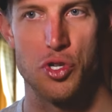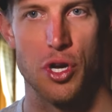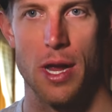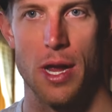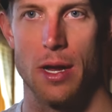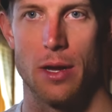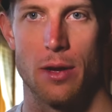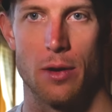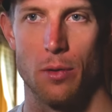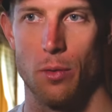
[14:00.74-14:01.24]

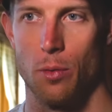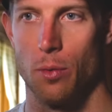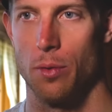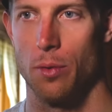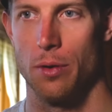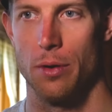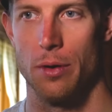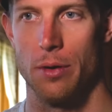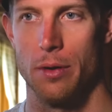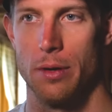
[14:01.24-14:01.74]
shake
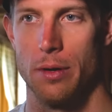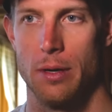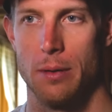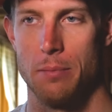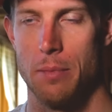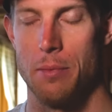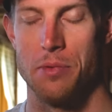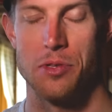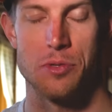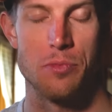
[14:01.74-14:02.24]
or
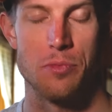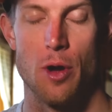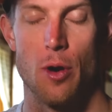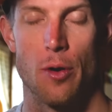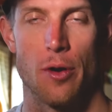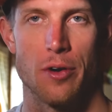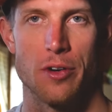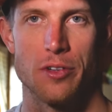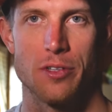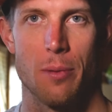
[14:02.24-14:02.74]
maybe some
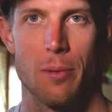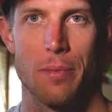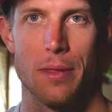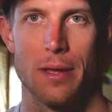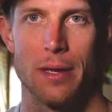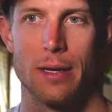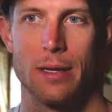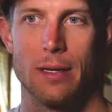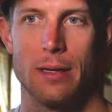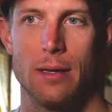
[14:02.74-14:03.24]
yogurt or
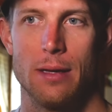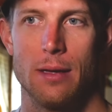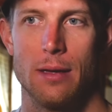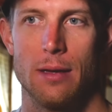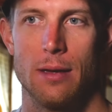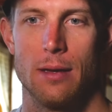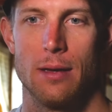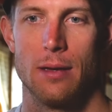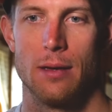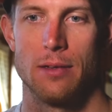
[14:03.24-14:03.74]
something,
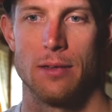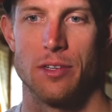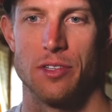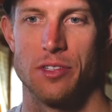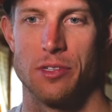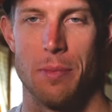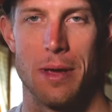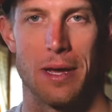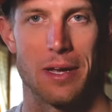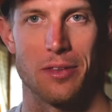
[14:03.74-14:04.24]

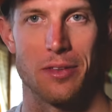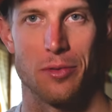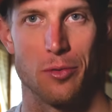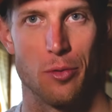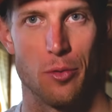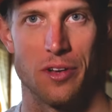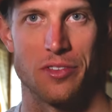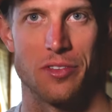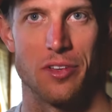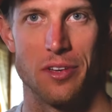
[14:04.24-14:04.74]
just to make it
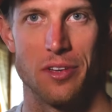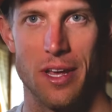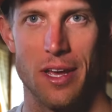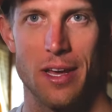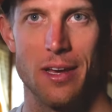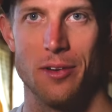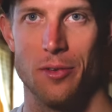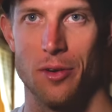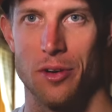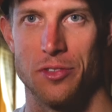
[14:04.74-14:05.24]
through the rest of the
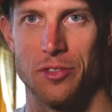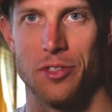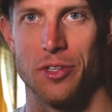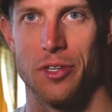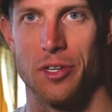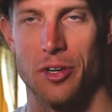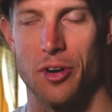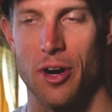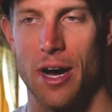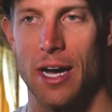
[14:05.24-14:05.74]
day, or else
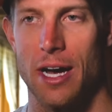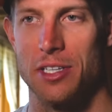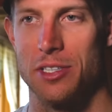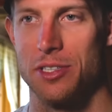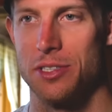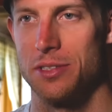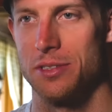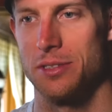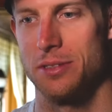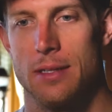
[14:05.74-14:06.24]
you're gonna
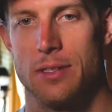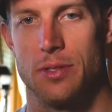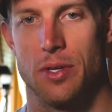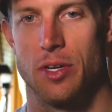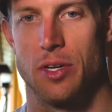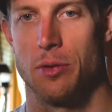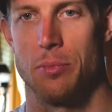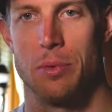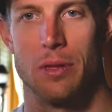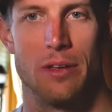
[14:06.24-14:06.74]
crash. So
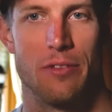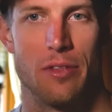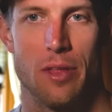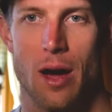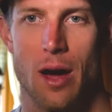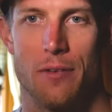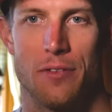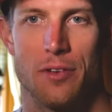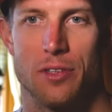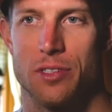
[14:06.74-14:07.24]
I could be leaving
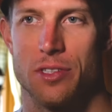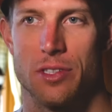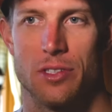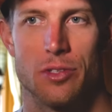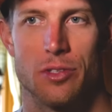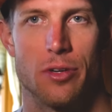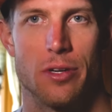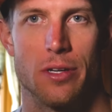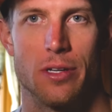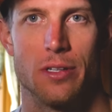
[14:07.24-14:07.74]
the office
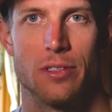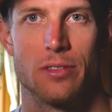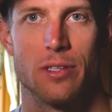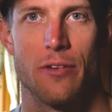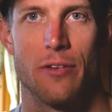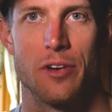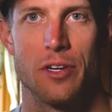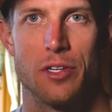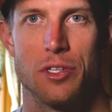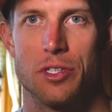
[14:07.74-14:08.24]
6:30,
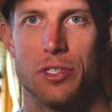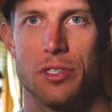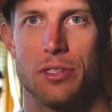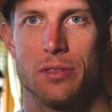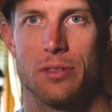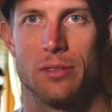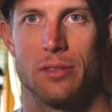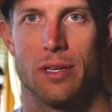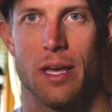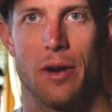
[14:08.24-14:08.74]

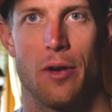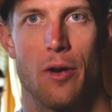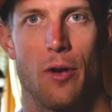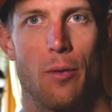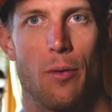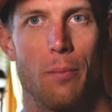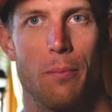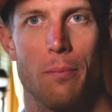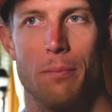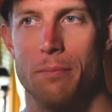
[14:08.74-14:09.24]
7-ish, get
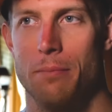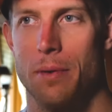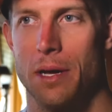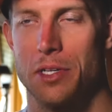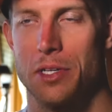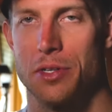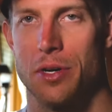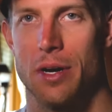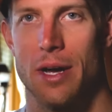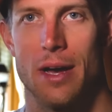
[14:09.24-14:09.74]
home,
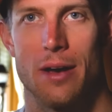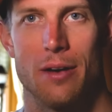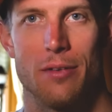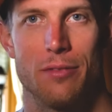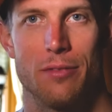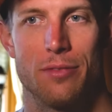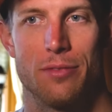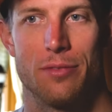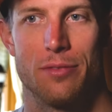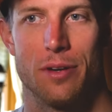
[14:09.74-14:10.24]
make sure I
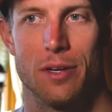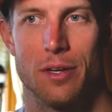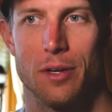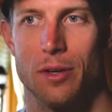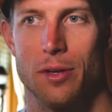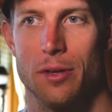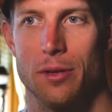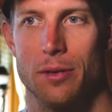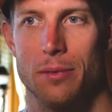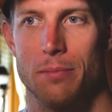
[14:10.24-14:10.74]
have a
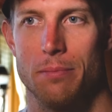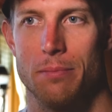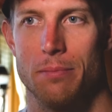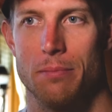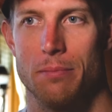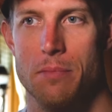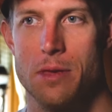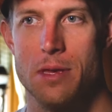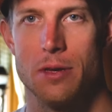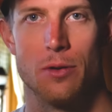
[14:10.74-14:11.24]
good
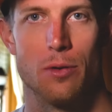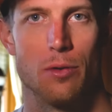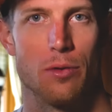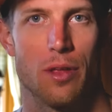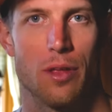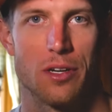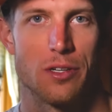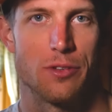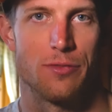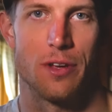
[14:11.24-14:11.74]
meal
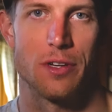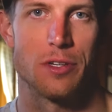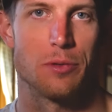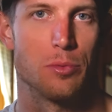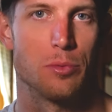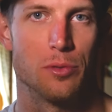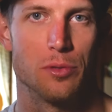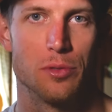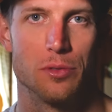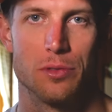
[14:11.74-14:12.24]
with lots of
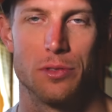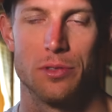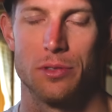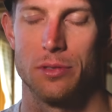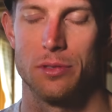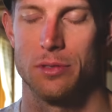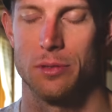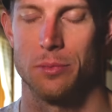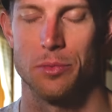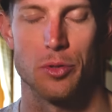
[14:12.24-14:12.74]
vegetables,
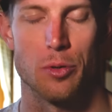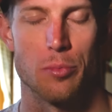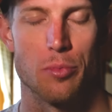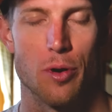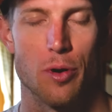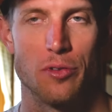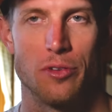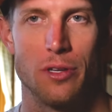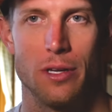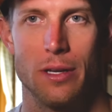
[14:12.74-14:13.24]
some sort of
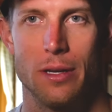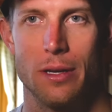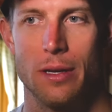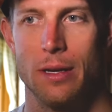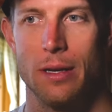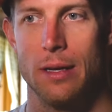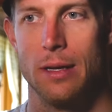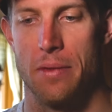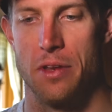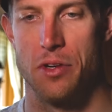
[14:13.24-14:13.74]

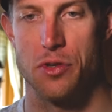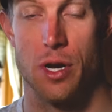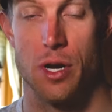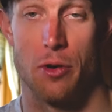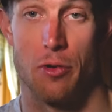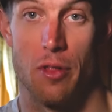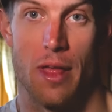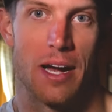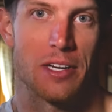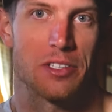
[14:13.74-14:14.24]
protein, and try
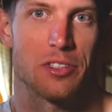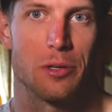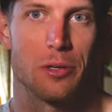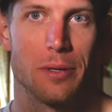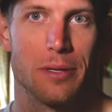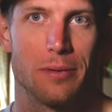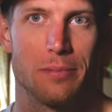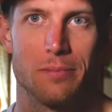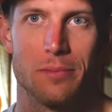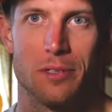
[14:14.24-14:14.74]
and relax a
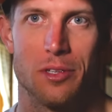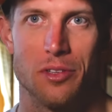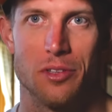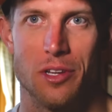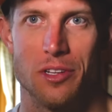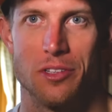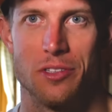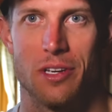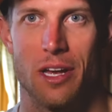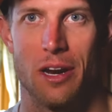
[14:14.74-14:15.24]
little bit, because
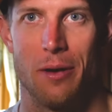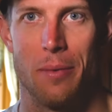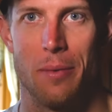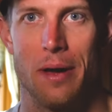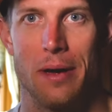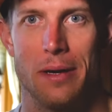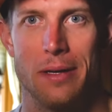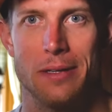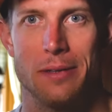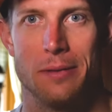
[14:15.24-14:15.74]
that's kind of
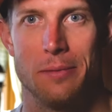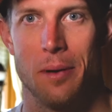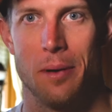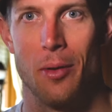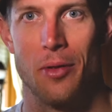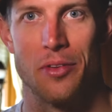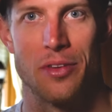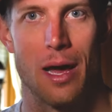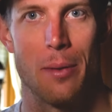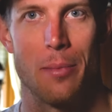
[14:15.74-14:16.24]
my
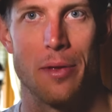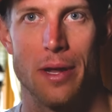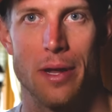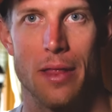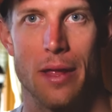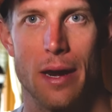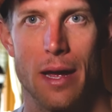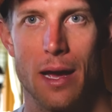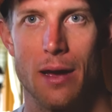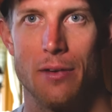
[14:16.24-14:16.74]
only time of the
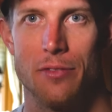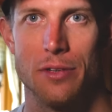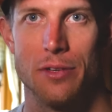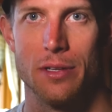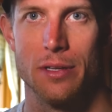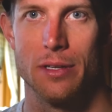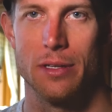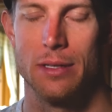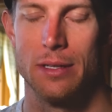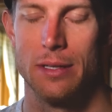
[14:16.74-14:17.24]
day that I have
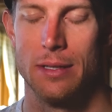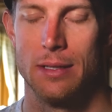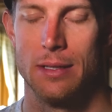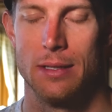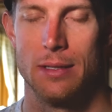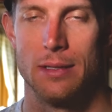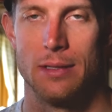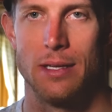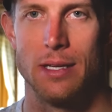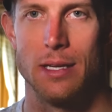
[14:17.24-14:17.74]
to
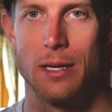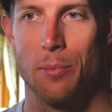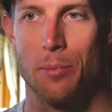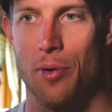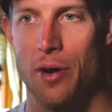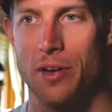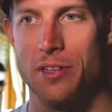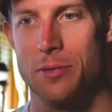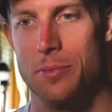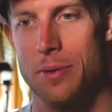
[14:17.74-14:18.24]

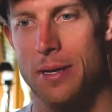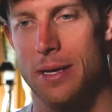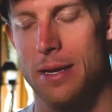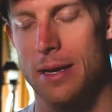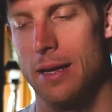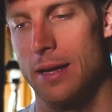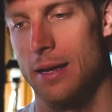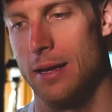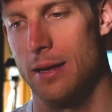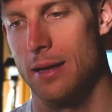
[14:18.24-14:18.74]
decompress a
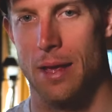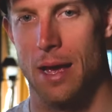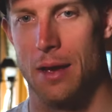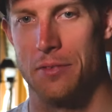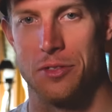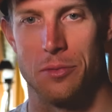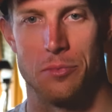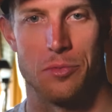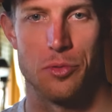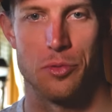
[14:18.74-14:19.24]
bit.
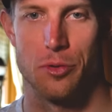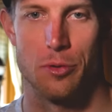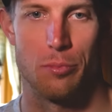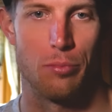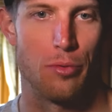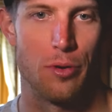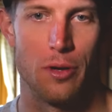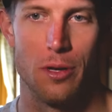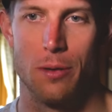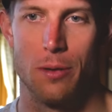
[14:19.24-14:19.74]
Have some sort
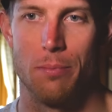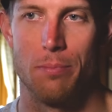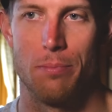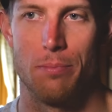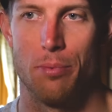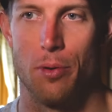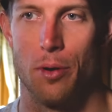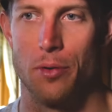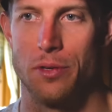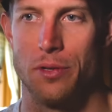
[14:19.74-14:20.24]
of
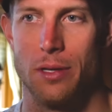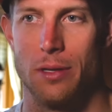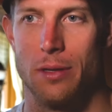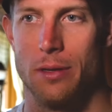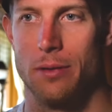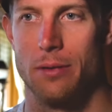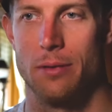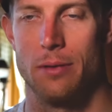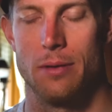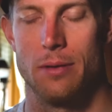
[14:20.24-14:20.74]

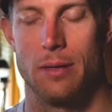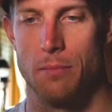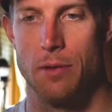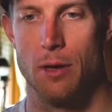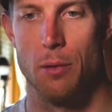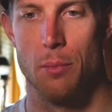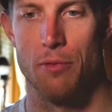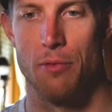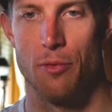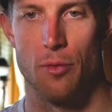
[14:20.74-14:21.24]
pre-protein
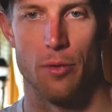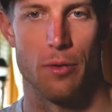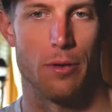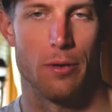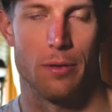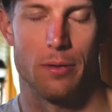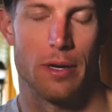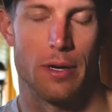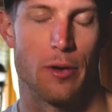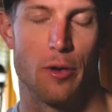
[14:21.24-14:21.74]
meal
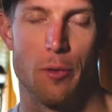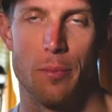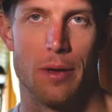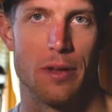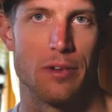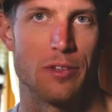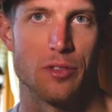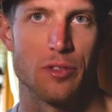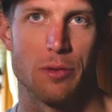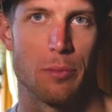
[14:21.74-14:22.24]
before I go to
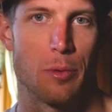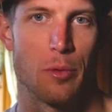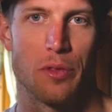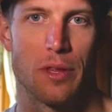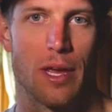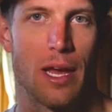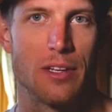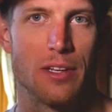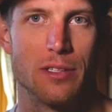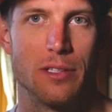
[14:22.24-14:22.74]
bed, so something
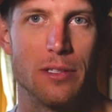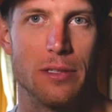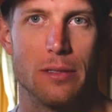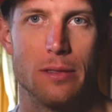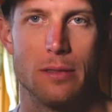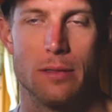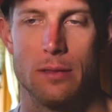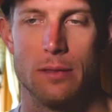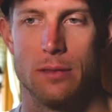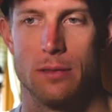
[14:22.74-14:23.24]
with
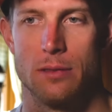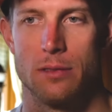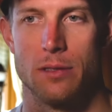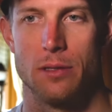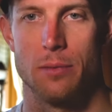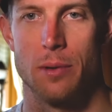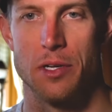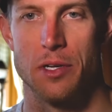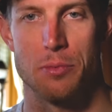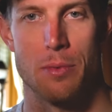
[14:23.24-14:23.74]
casein
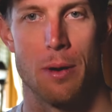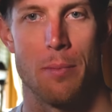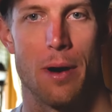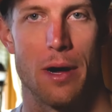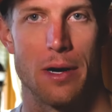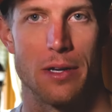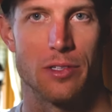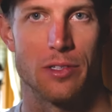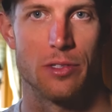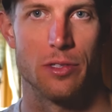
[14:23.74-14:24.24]
to make sure my
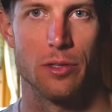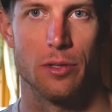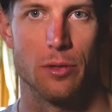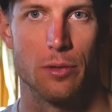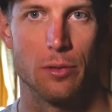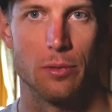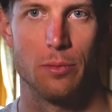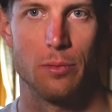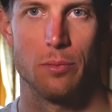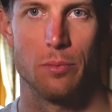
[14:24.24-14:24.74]
body's
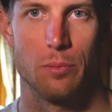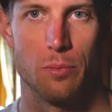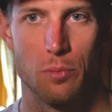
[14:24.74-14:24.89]
still